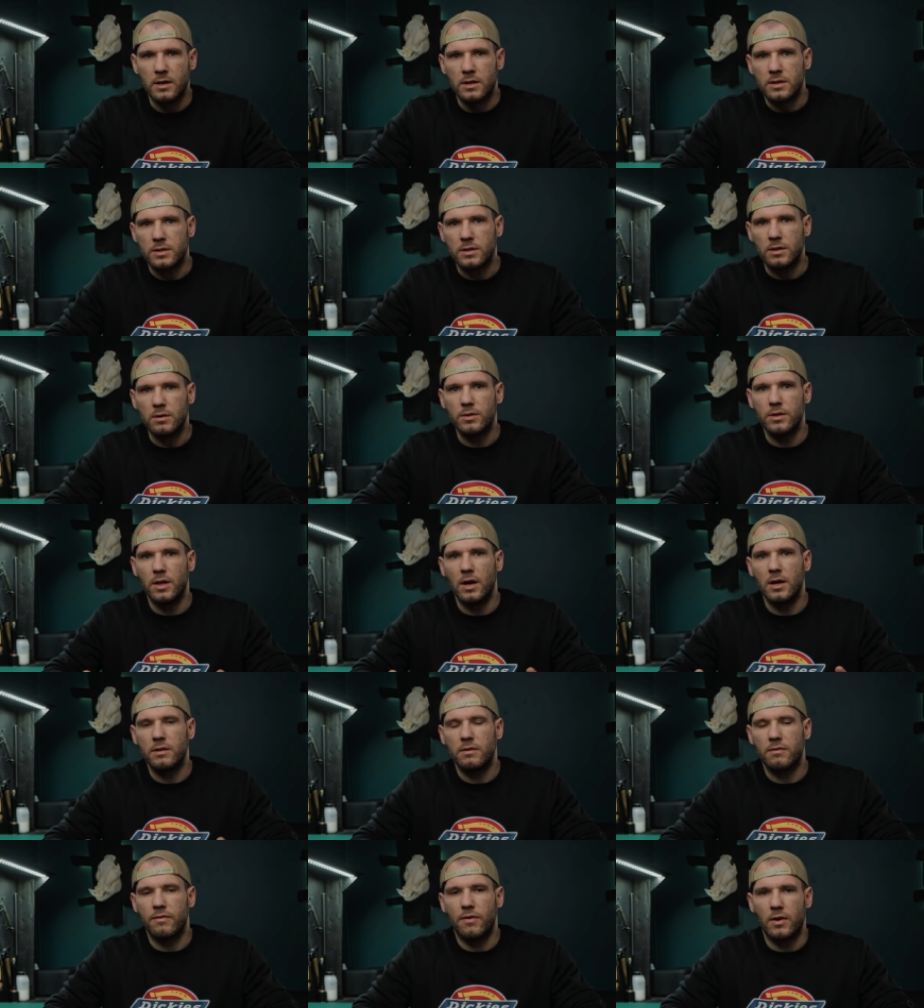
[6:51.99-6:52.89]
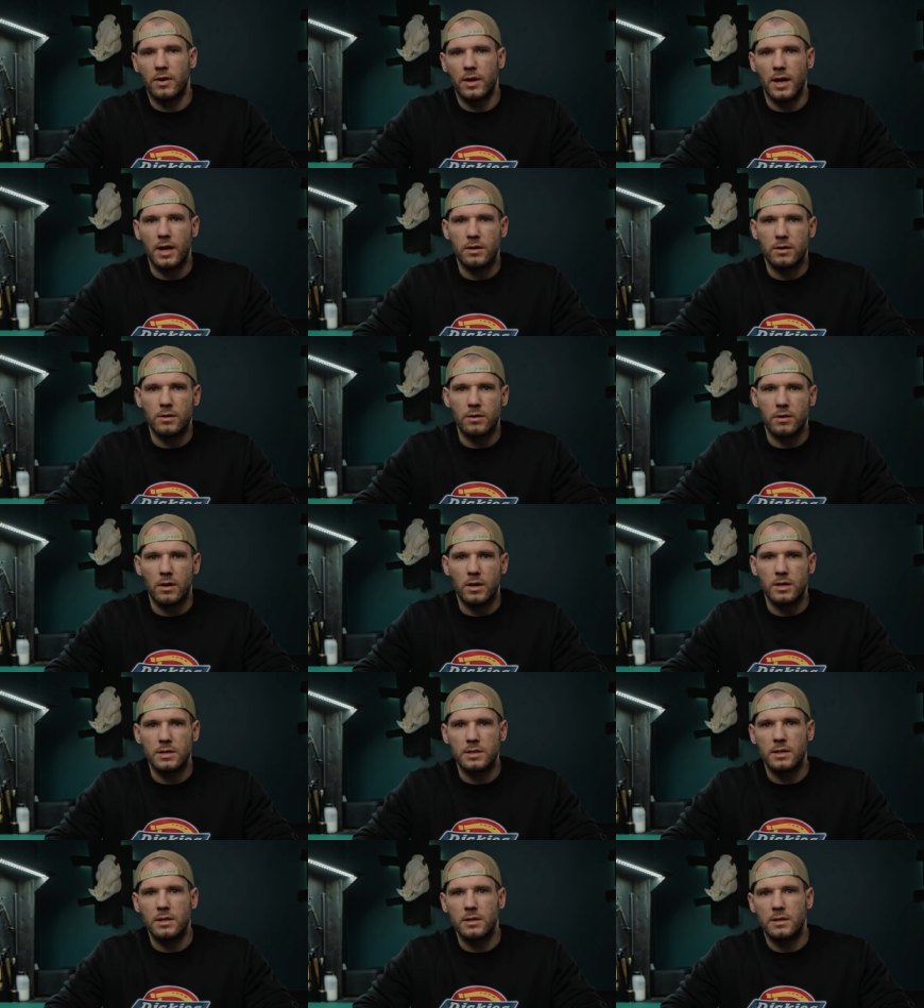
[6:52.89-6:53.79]
So don't forget to
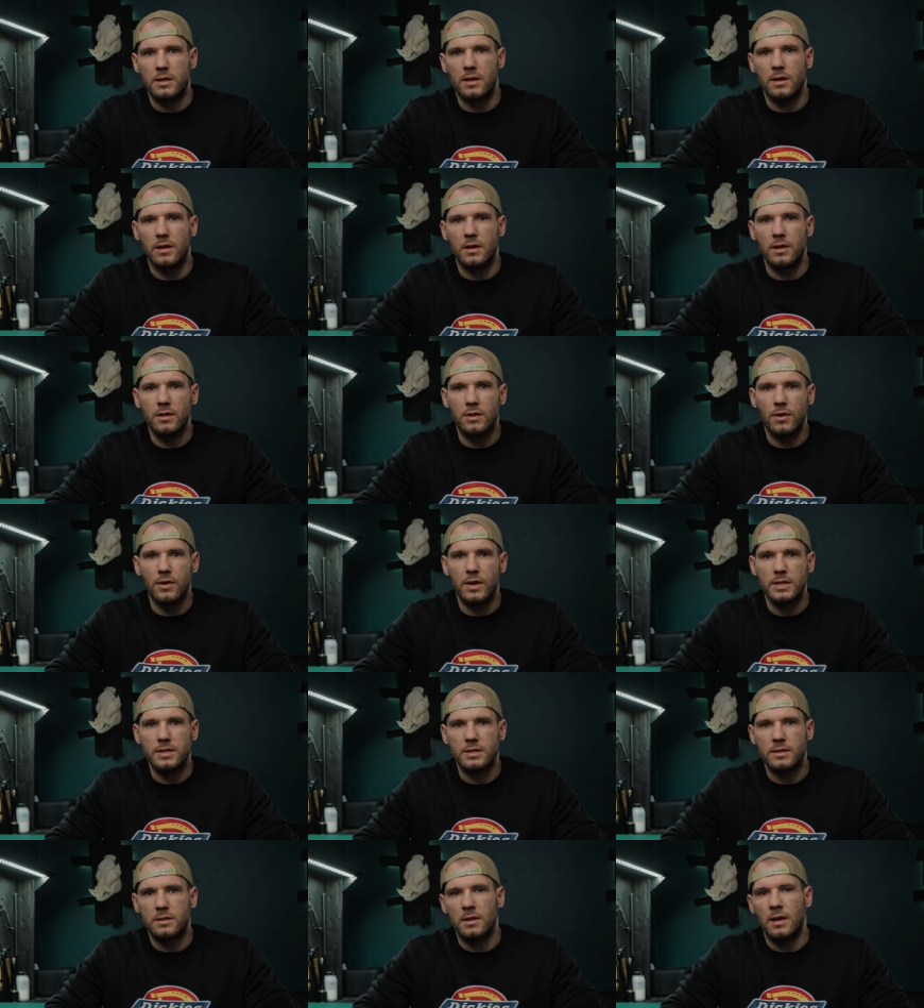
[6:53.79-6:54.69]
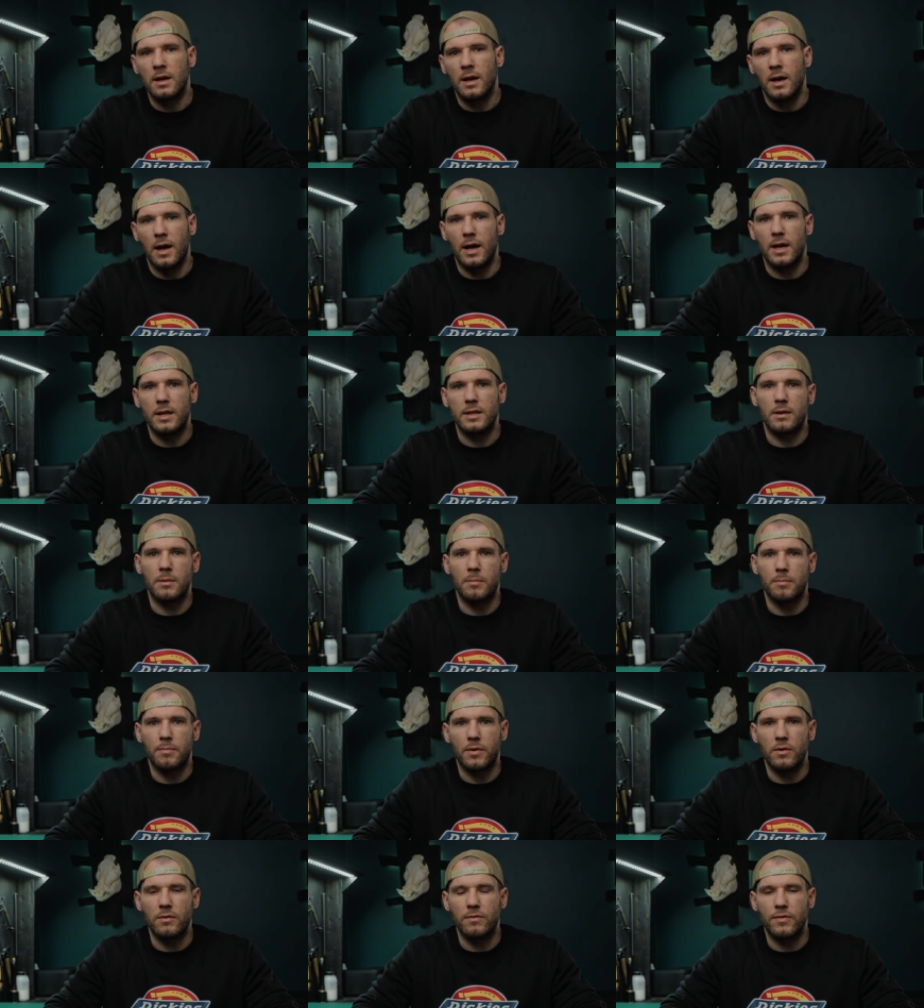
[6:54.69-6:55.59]
consult the interest and
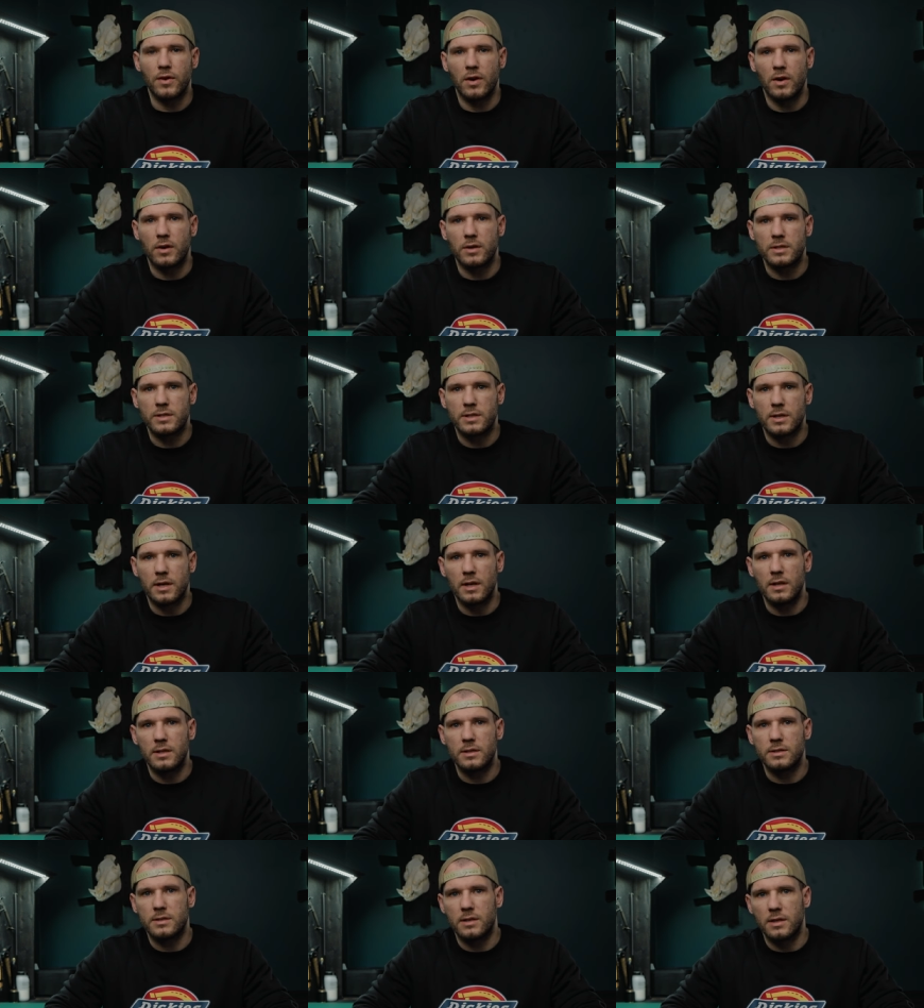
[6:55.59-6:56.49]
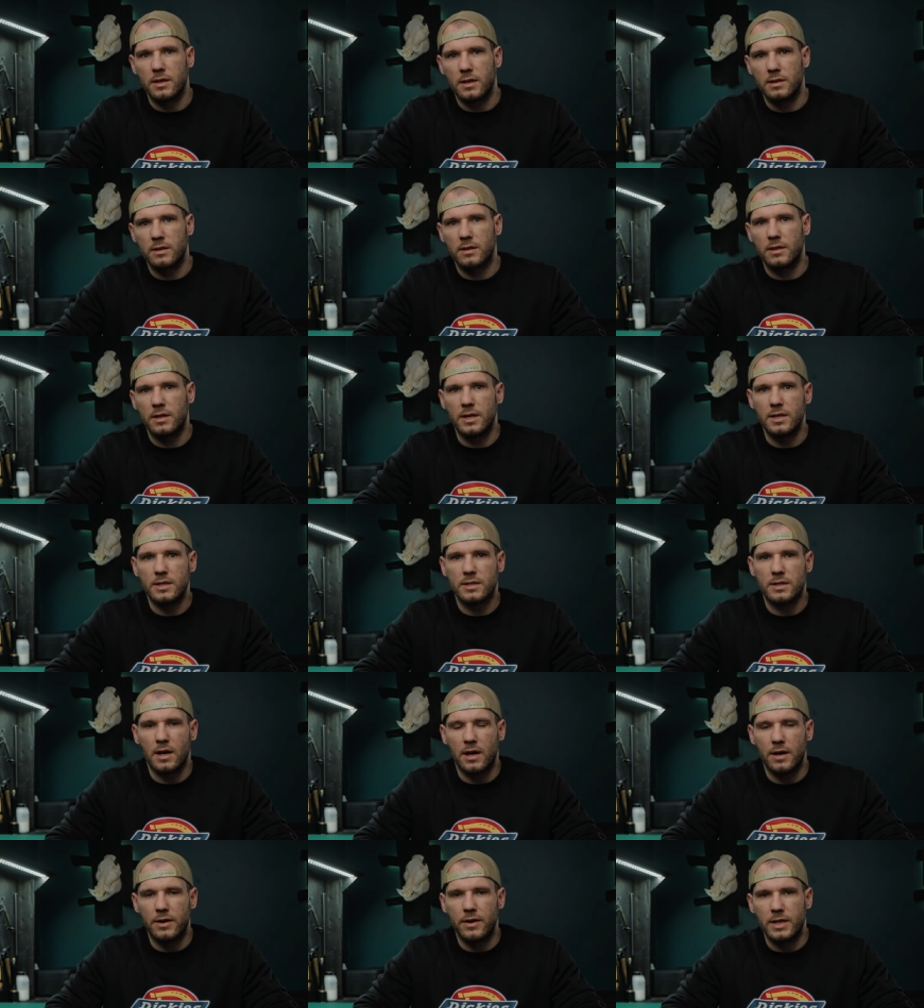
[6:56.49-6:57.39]
improve your skills in these
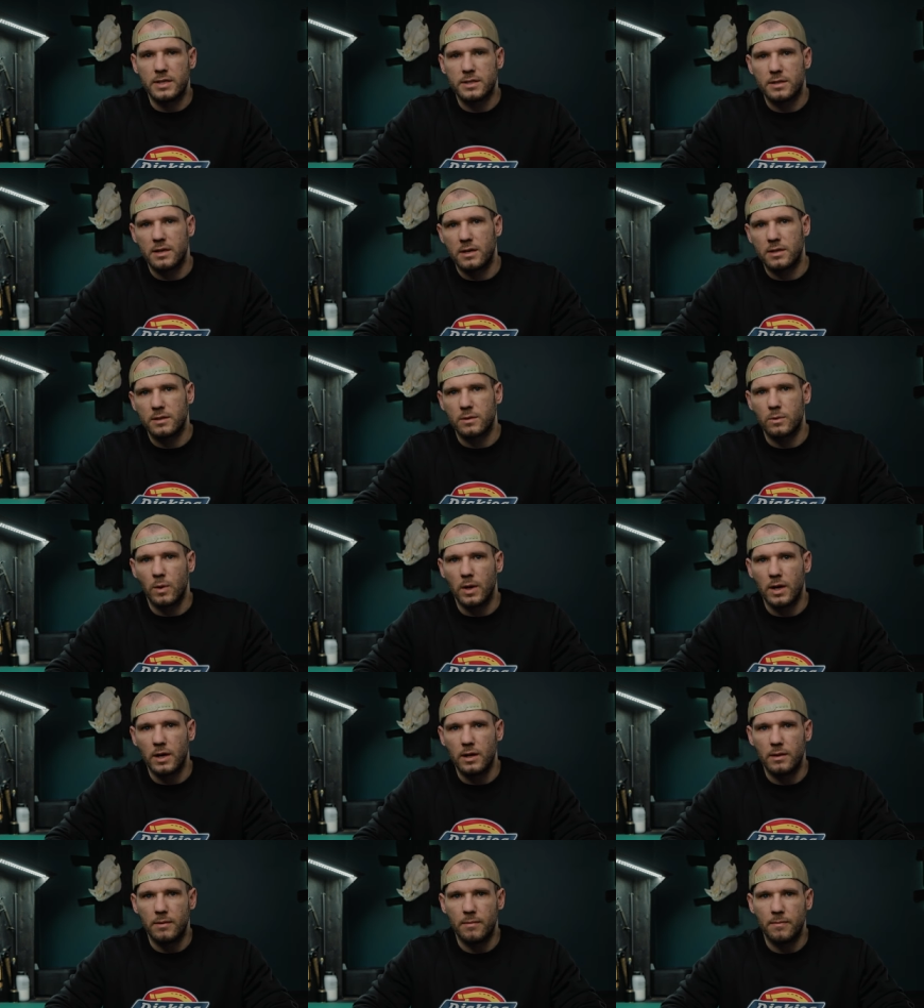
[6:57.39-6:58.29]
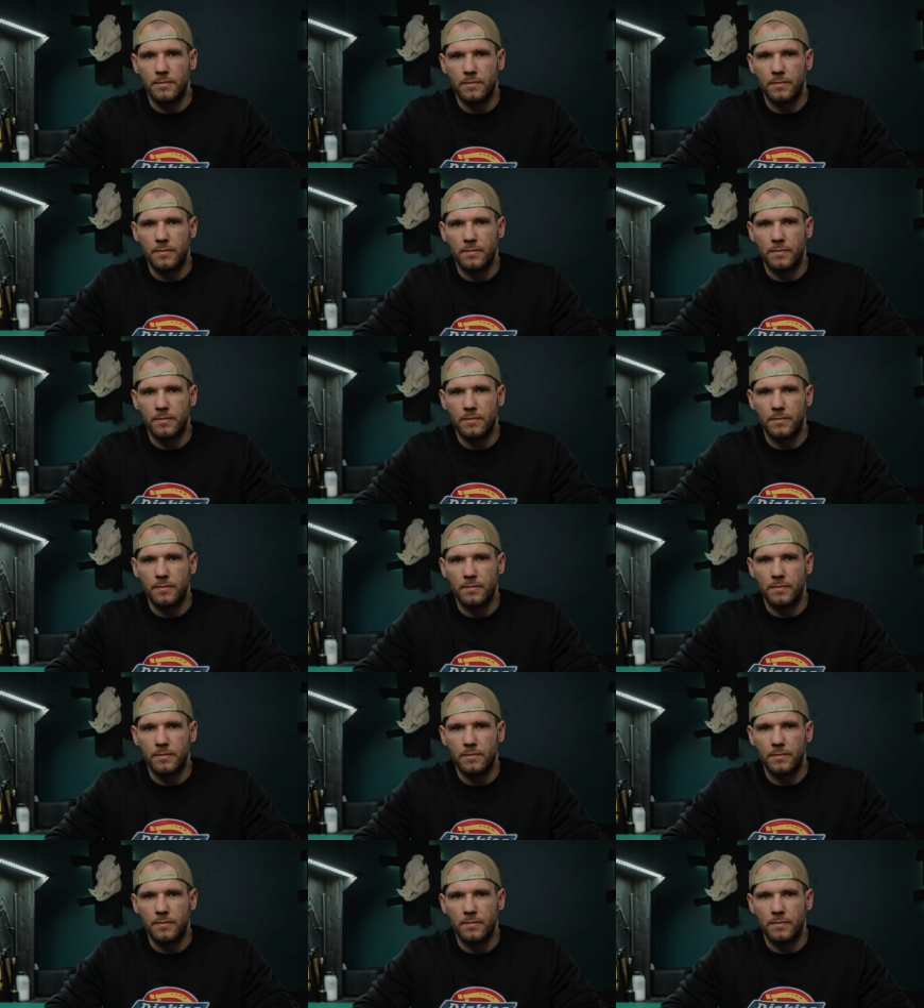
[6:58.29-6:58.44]
areas as well.